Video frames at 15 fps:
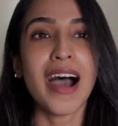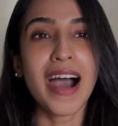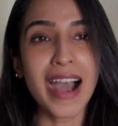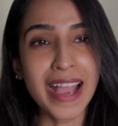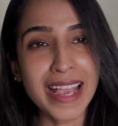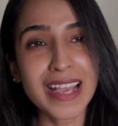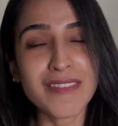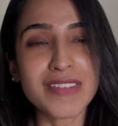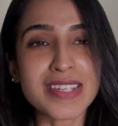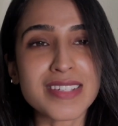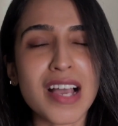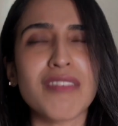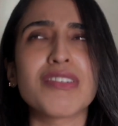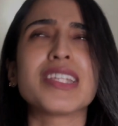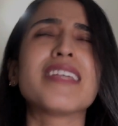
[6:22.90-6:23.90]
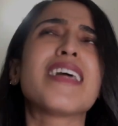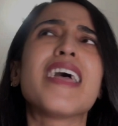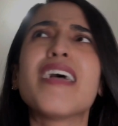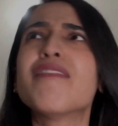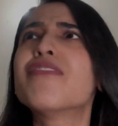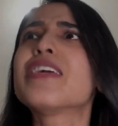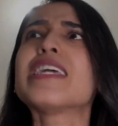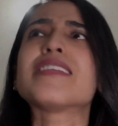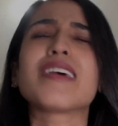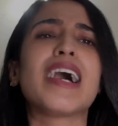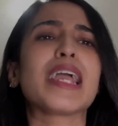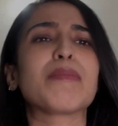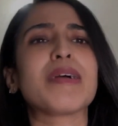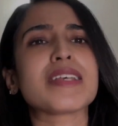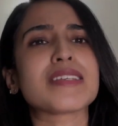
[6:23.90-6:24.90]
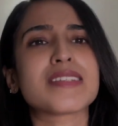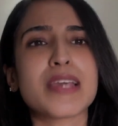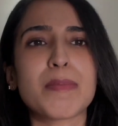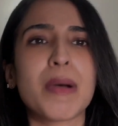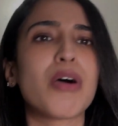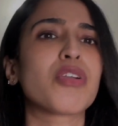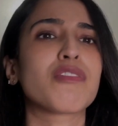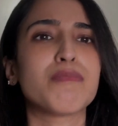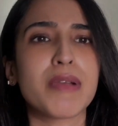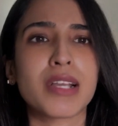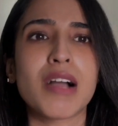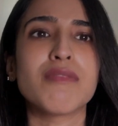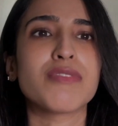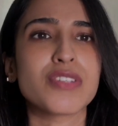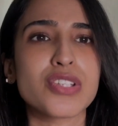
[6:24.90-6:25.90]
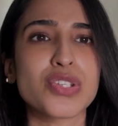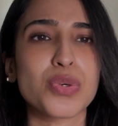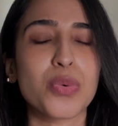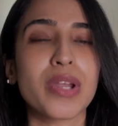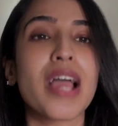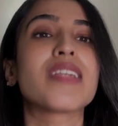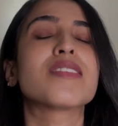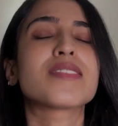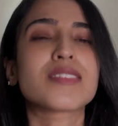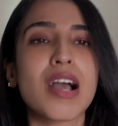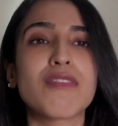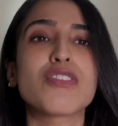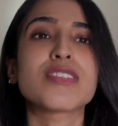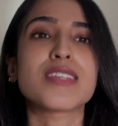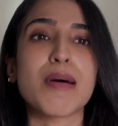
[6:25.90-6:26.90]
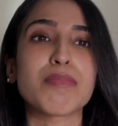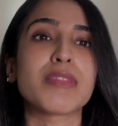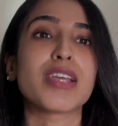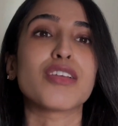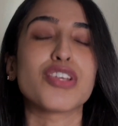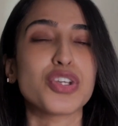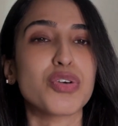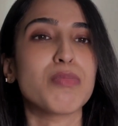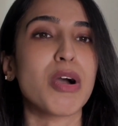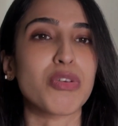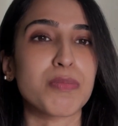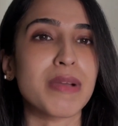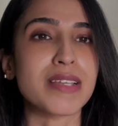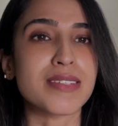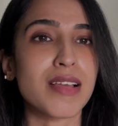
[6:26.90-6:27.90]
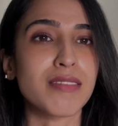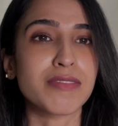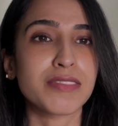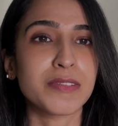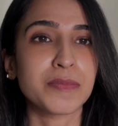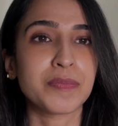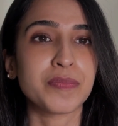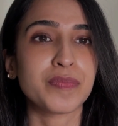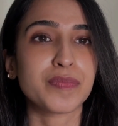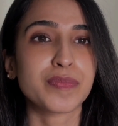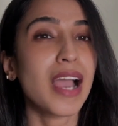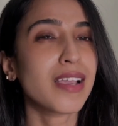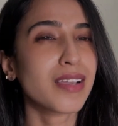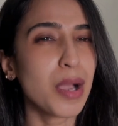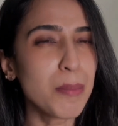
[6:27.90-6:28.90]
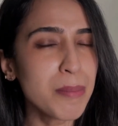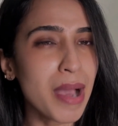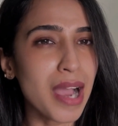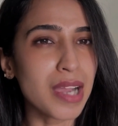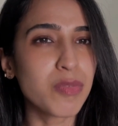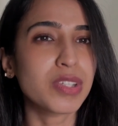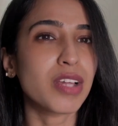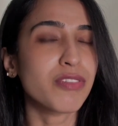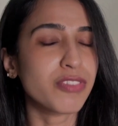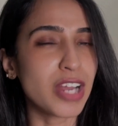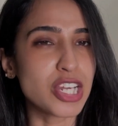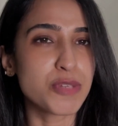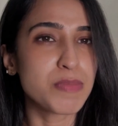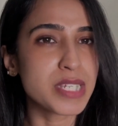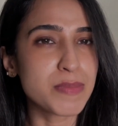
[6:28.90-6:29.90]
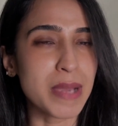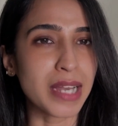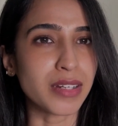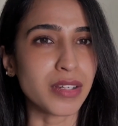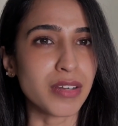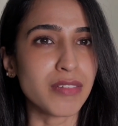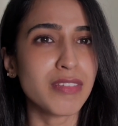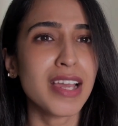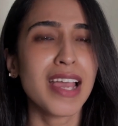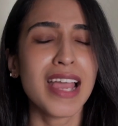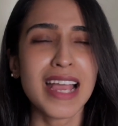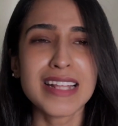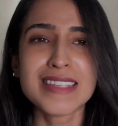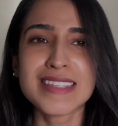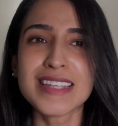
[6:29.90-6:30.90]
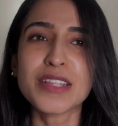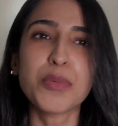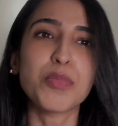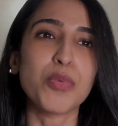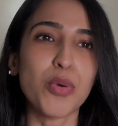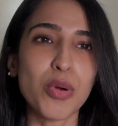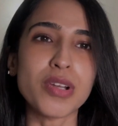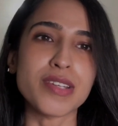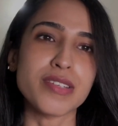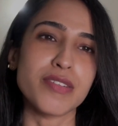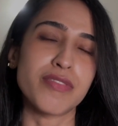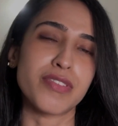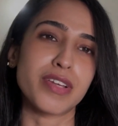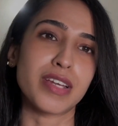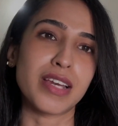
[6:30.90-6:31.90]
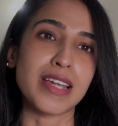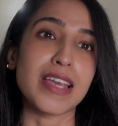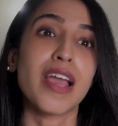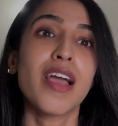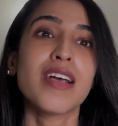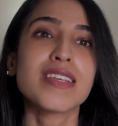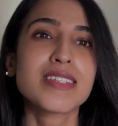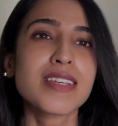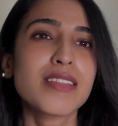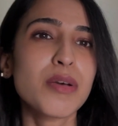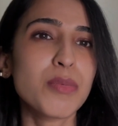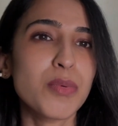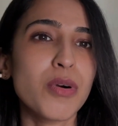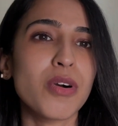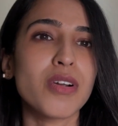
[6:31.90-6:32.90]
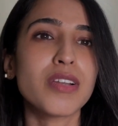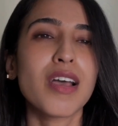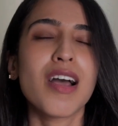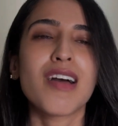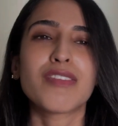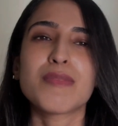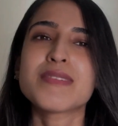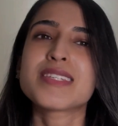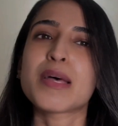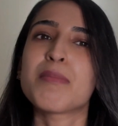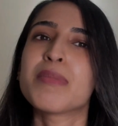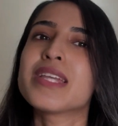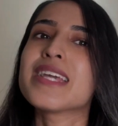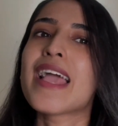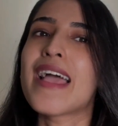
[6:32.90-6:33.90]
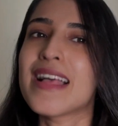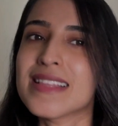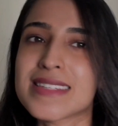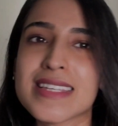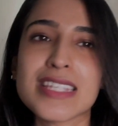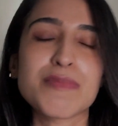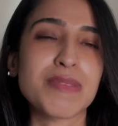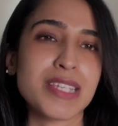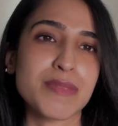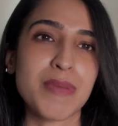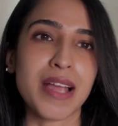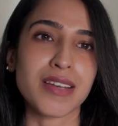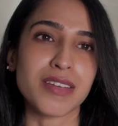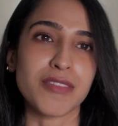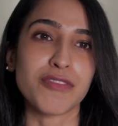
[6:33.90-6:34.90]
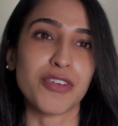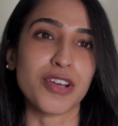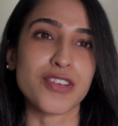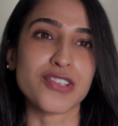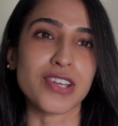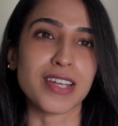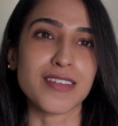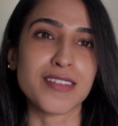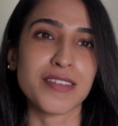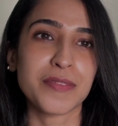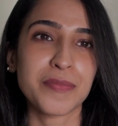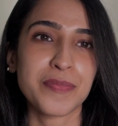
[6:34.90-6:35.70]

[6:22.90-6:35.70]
I have discovered that every time I step out of my comfort zone, I discover something new about myself. I come back with a fresh perspective and see the world differently. See the world from somebody else's perspective for a change.